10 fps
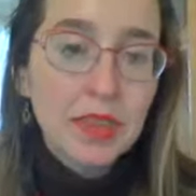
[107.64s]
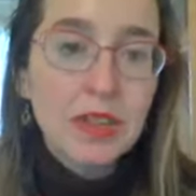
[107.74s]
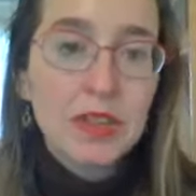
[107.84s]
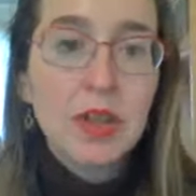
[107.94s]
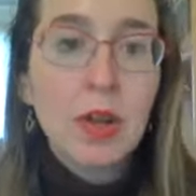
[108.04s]

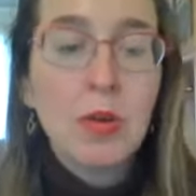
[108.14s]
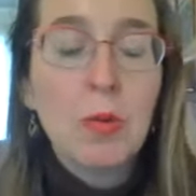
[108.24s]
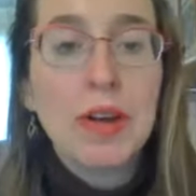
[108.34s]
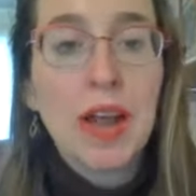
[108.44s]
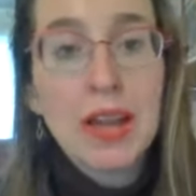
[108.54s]
So
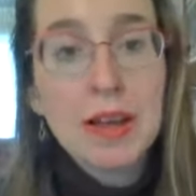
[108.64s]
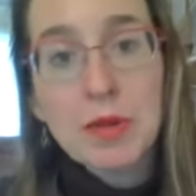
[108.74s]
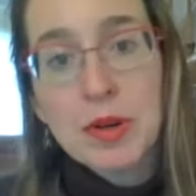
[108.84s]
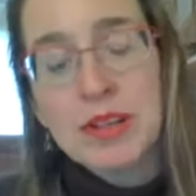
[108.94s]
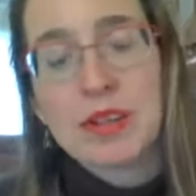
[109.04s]
when I
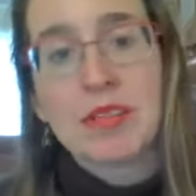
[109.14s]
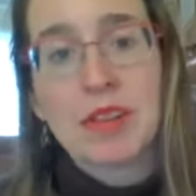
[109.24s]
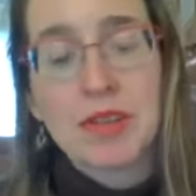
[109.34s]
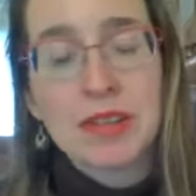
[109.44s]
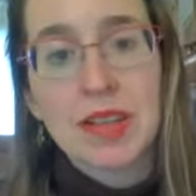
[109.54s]
broke into the
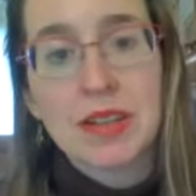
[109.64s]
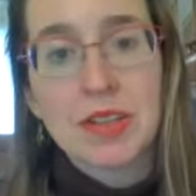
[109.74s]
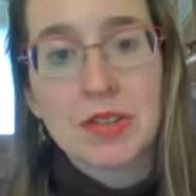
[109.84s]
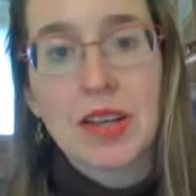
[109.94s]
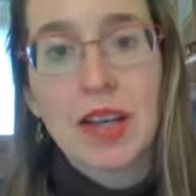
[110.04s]
fundraising
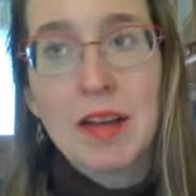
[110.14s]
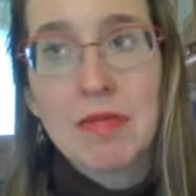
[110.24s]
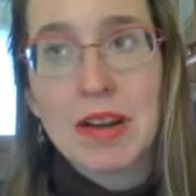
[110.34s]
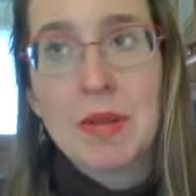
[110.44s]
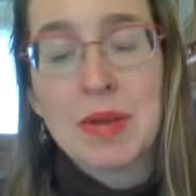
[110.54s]
industry, I
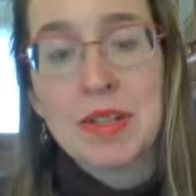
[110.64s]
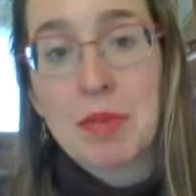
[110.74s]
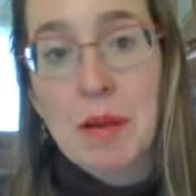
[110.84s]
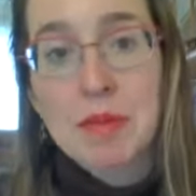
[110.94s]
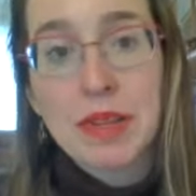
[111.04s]
ran up into
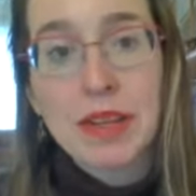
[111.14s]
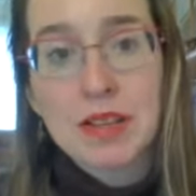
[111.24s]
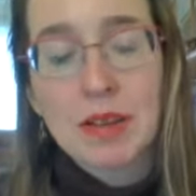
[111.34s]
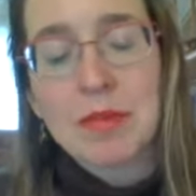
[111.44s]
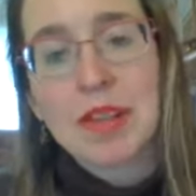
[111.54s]
probably
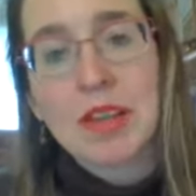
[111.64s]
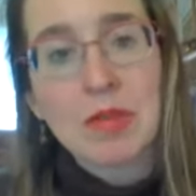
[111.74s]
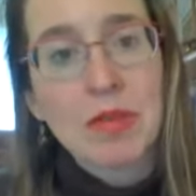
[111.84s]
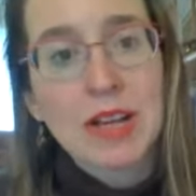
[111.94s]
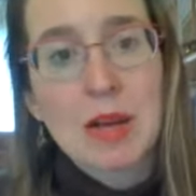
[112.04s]
something that you're
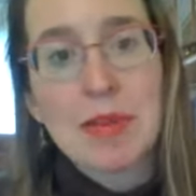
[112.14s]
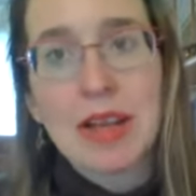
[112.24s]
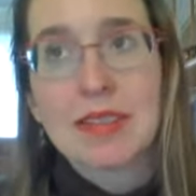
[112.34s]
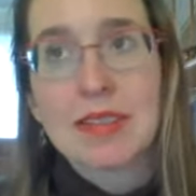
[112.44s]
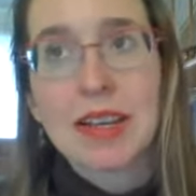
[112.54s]
running up
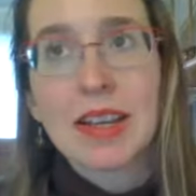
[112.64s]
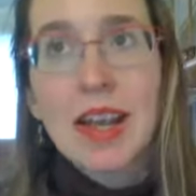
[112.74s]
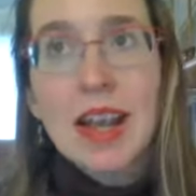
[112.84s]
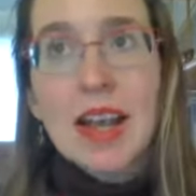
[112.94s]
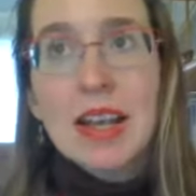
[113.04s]
against is like,
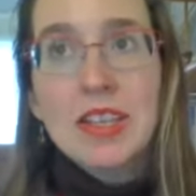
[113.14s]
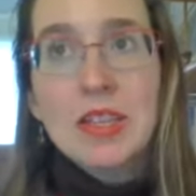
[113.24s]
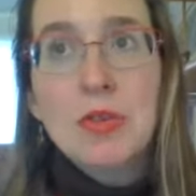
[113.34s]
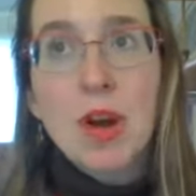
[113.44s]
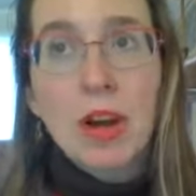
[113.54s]

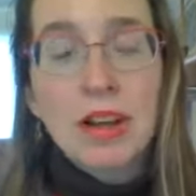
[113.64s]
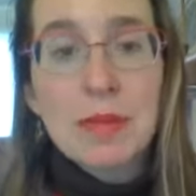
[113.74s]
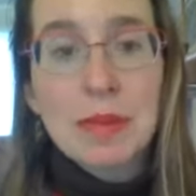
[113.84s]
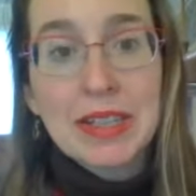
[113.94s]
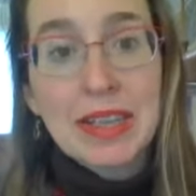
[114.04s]
you aren't going to
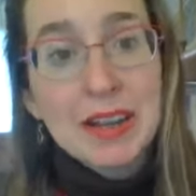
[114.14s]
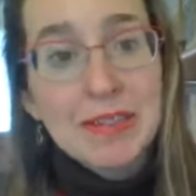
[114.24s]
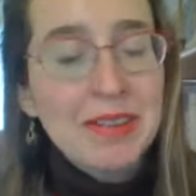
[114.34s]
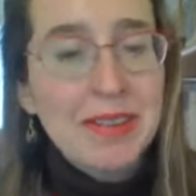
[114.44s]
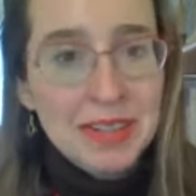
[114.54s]
be able to get a
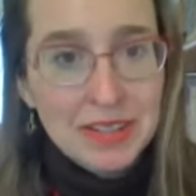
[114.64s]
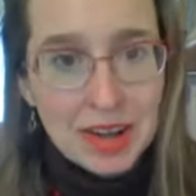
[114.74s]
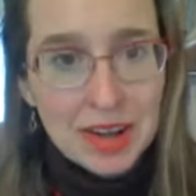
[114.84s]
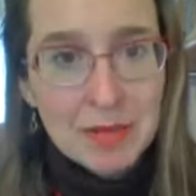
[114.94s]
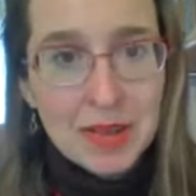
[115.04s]
fundraising
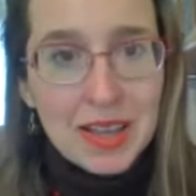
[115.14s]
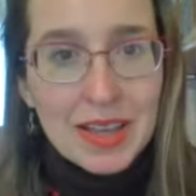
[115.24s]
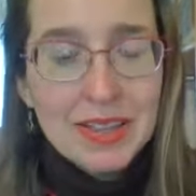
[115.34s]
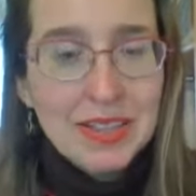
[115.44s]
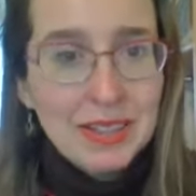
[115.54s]
job
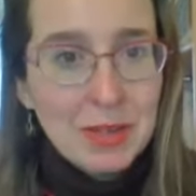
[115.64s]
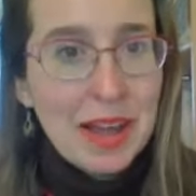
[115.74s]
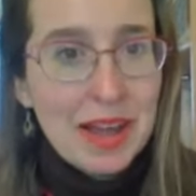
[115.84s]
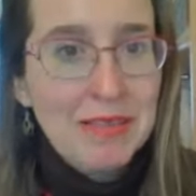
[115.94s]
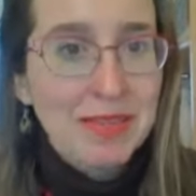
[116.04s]
until you
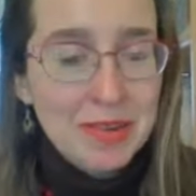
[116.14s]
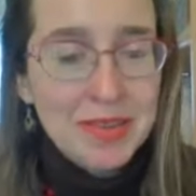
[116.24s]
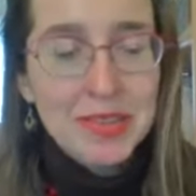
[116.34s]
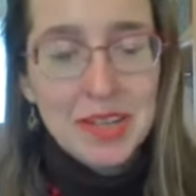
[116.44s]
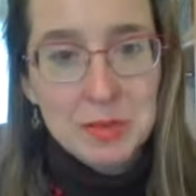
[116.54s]
have
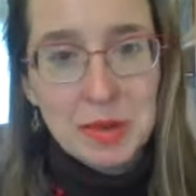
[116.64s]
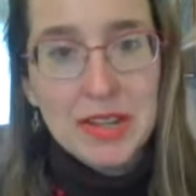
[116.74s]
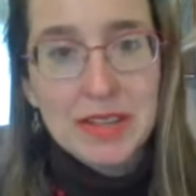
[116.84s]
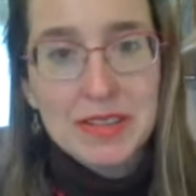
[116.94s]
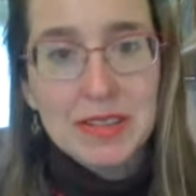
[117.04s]
fundraising
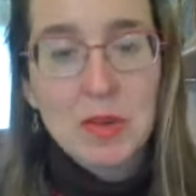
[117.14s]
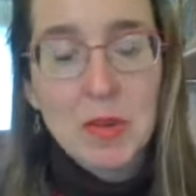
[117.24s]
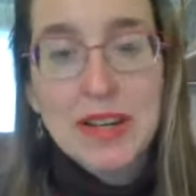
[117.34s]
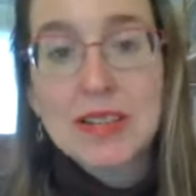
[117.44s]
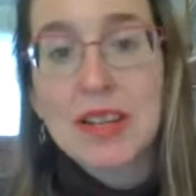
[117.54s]
experience. So what
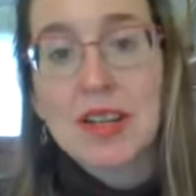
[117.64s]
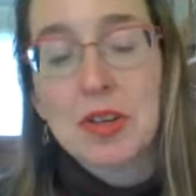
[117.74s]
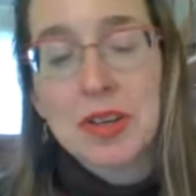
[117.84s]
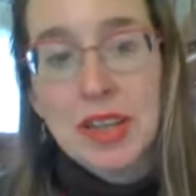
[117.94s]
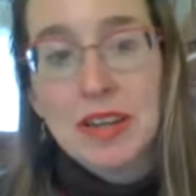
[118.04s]
I did is I
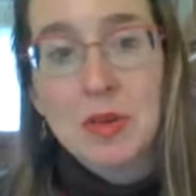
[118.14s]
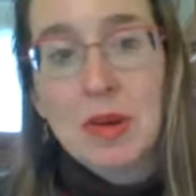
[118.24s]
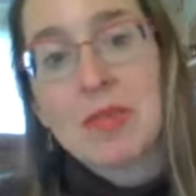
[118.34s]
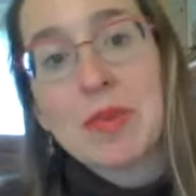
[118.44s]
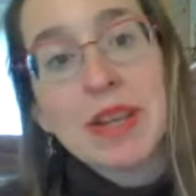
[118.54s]
created a way
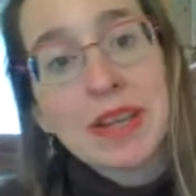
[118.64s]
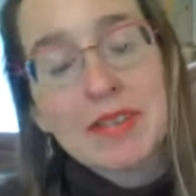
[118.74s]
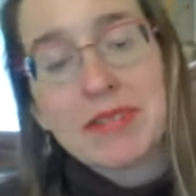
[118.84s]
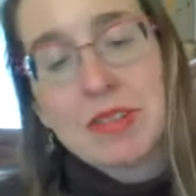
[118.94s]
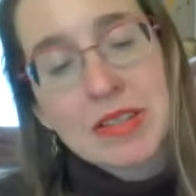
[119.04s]
for me to get
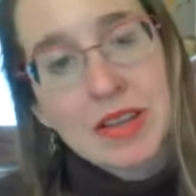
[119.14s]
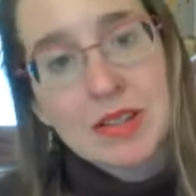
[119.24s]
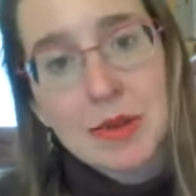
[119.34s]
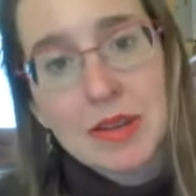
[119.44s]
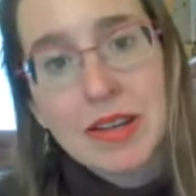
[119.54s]
fundraising
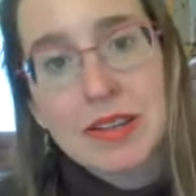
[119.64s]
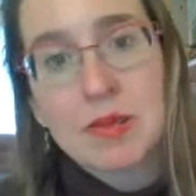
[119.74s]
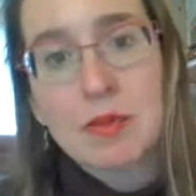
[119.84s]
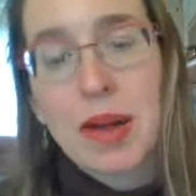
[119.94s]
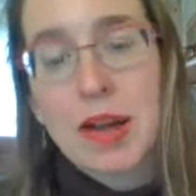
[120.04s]
experience
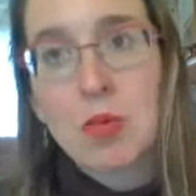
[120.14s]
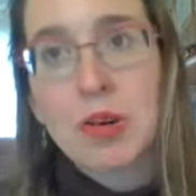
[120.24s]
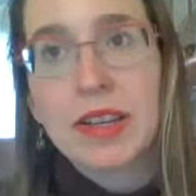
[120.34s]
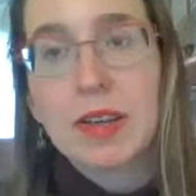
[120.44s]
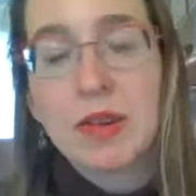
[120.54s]
by
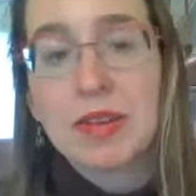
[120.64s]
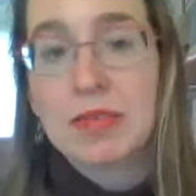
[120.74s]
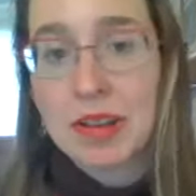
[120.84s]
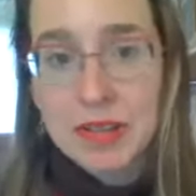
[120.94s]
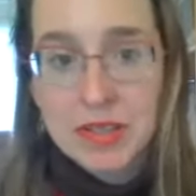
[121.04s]
working with
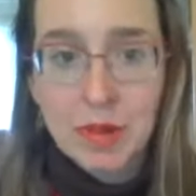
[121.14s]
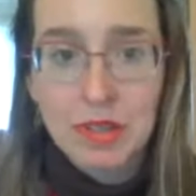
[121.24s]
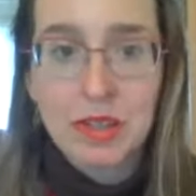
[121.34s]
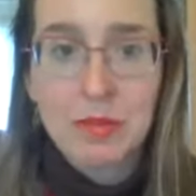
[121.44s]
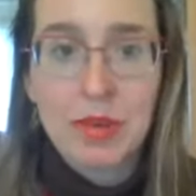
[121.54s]
very
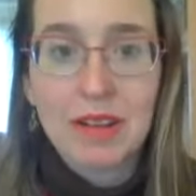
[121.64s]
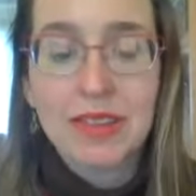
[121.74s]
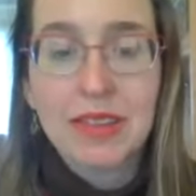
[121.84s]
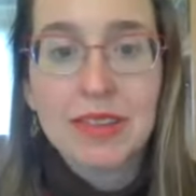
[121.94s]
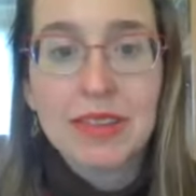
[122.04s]
small
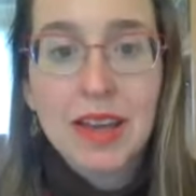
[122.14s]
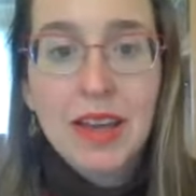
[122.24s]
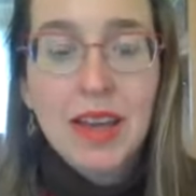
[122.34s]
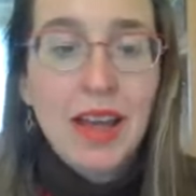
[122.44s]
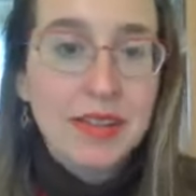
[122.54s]
nonprofits
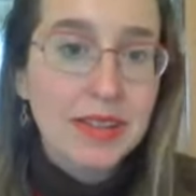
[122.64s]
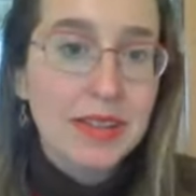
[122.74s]
as a